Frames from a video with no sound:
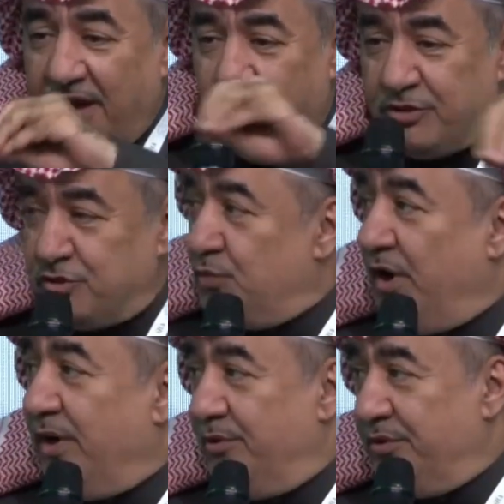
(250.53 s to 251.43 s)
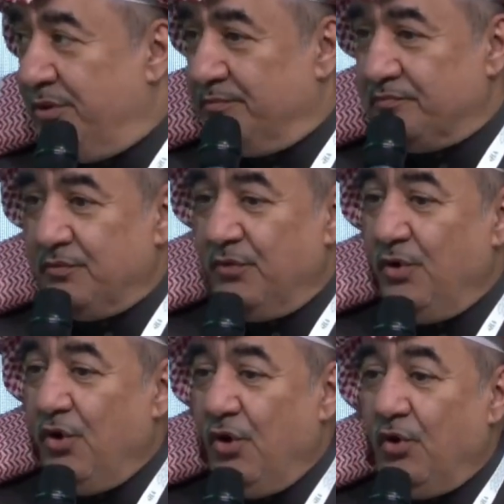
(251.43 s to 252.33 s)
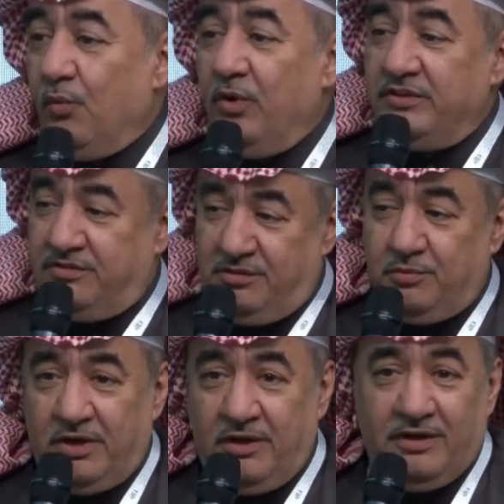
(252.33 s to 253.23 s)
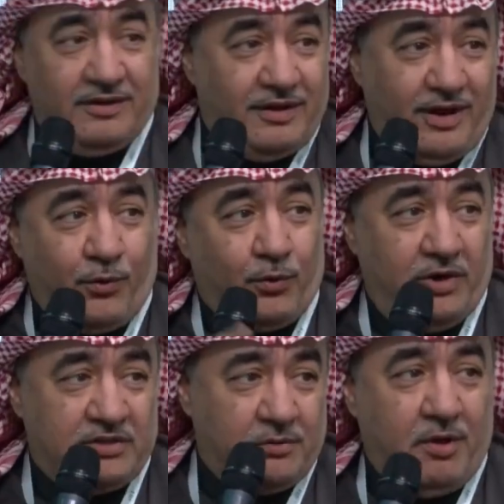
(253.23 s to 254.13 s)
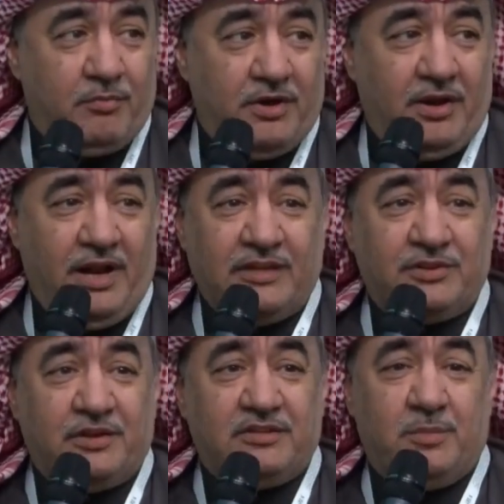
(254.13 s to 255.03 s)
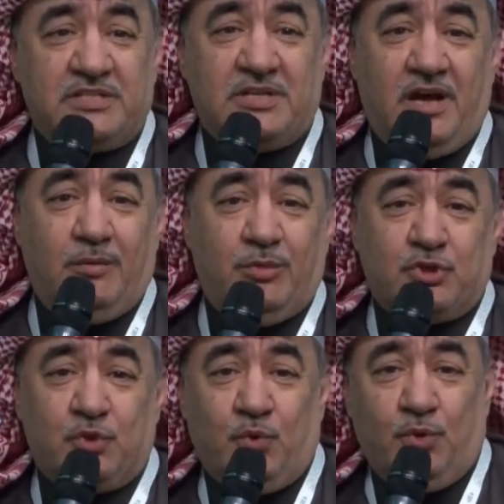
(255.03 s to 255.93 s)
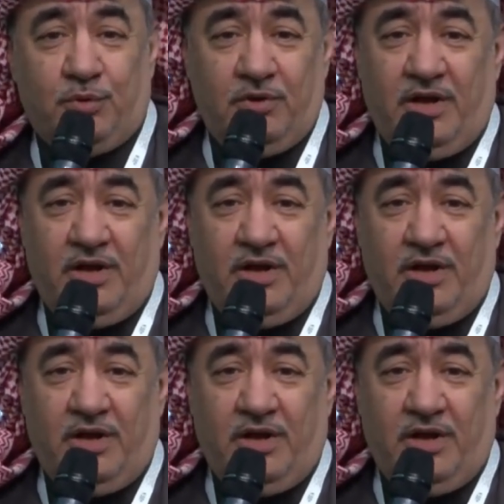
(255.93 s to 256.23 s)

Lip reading: answer with a questions or a group of them, and make sure that you don't